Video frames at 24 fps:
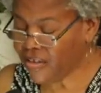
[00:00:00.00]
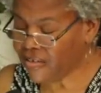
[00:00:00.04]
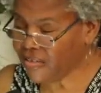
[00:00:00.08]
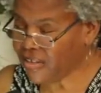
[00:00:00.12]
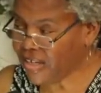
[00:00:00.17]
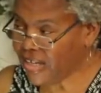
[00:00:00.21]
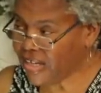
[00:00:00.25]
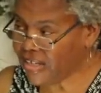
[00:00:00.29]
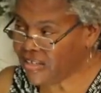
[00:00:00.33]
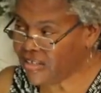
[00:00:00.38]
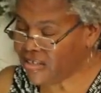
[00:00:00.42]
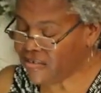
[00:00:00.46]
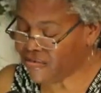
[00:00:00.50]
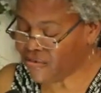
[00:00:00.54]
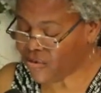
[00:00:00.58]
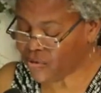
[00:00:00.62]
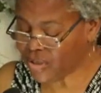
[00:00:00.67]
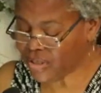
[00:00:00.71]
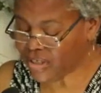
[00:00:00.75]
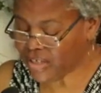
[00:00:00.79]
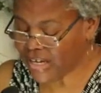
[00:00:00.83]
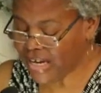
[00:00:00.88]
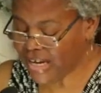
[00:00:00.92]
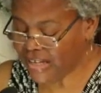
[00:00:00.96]
the idea of going
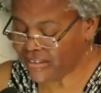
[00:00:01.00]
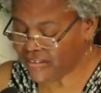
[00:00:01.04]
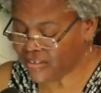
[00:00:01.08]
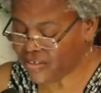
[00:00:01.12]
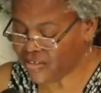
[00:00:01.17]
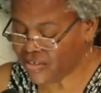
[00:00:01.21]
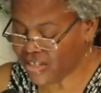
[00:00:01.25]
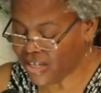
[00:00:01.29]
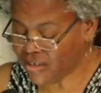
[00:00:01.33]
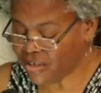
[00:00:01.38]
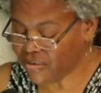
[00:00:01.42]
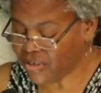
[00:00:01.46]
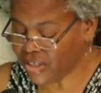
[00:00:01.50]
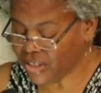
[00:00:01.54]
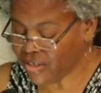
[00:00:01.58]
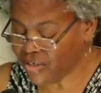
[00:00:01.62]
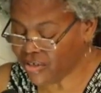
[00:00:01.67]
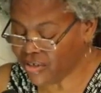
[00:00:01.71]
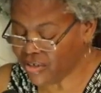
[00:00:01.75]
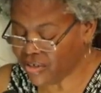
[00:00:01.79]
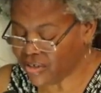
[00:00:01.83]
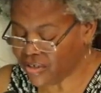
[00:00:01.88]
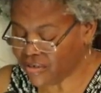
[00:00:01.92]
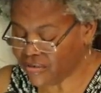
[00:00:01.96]
to college sounded
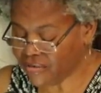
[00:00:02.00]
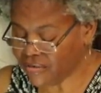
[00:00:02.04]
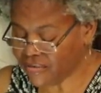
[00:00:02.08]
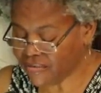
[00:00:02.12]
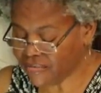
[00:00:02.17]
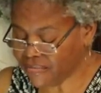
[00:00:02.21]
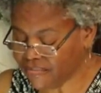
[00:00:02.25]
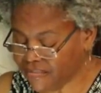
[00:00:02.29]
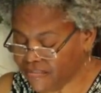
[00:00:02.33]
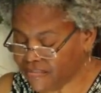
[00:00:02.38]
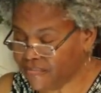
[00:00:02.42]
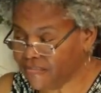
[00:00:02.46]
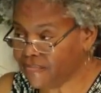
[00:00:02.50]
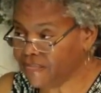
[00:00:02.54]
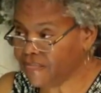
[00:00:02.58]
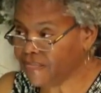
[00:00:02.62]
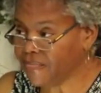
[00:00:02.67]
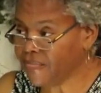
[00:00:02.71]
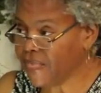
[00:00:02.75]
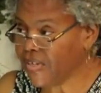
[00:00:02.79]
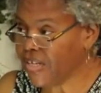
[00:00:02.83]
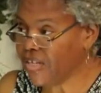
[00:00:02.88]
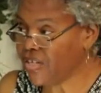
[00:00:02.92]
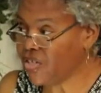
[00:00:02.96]
good.
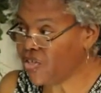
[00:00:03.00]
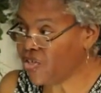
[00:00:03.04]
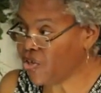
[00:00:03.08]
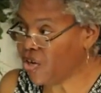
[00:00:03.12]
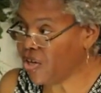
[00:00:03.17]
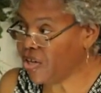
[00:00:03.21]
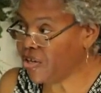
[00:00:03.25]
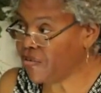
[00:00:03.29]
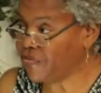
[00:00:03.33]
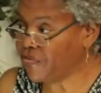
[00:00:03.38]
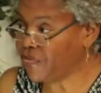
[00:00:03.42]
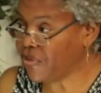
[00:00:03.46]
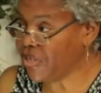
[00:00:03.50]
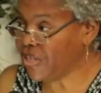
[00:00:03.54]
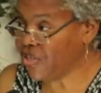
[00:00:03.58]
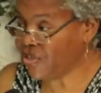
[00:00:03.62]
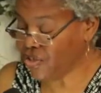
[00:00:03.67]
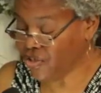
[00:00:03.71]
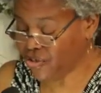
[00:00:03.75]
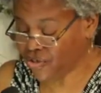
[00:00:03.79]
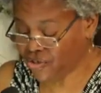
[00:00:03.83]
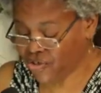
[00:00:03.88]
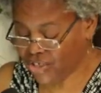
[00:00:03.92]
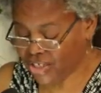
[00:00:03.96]
He started
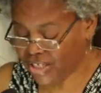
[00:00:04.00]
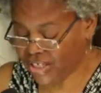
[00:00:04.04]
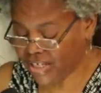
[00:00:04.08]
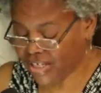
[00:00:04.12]
researching